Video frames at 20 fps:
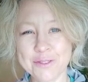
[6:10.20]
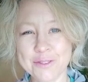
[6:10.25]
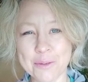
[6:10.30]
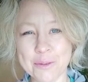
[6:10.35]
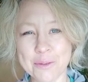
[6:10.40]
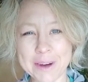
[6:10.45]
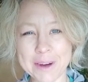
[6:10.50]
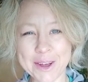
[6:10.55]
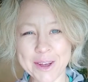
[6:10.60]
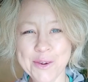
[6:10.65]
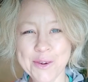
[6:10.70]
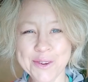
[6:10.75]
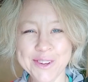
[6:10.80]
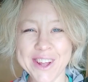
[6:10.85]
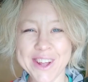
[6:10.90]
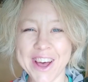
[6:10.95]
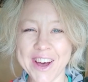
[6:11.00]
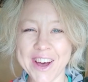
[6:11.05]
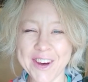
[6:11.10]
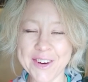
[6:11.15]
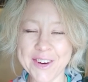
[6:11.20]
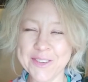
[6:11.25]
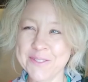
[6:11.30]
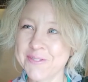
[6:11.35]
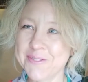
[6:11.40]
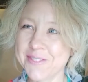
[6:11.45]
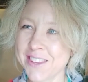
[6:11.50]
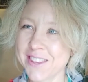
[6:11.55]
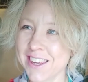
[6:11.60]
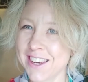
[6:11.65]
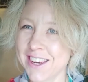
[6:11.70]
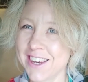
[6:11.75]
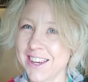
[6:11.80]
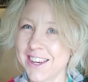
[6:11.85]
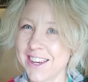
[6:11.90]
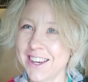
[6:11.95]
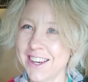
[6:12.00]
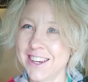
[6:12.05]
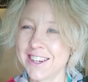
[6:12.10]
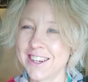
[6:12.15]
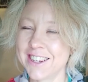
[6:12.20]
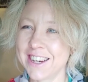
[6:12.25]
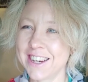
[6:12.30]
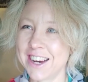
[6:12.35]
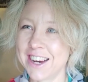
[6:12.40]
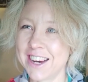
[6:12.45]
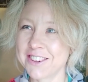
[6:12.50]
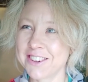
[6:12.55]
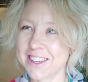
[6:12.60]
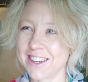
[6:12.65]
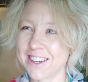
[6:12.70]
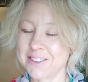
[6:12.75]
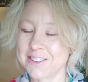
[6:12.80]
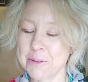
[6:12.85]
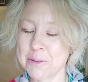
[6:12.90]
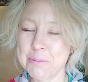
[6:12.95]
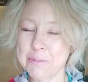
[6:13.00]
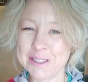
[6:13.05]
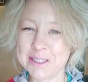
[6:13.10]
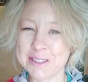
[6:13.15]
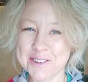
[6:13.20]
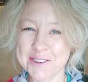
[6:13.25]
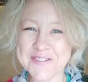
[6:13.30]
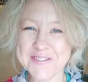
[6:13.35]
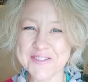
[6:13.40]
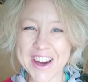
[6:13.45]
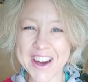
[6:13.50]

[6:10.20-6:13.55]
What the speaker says: think it's for my own peace